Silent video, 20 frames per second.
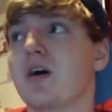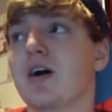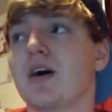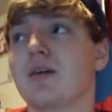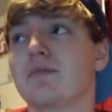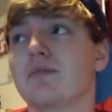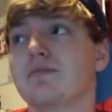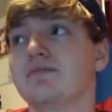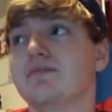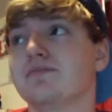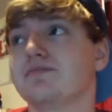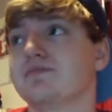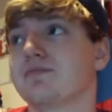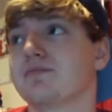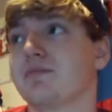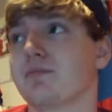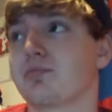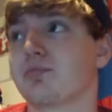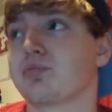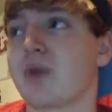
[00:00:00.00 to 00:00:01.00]
uh,
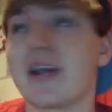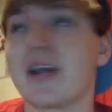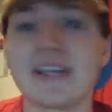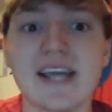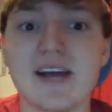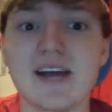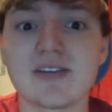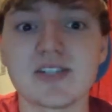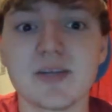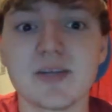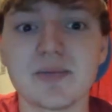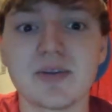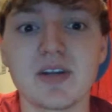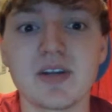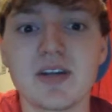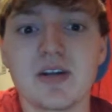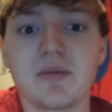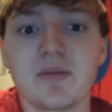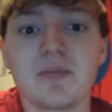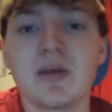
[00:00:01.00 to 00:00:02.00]
break out something
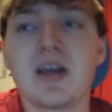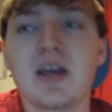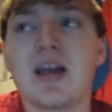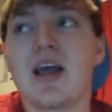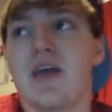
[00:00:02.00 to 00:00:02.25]
in him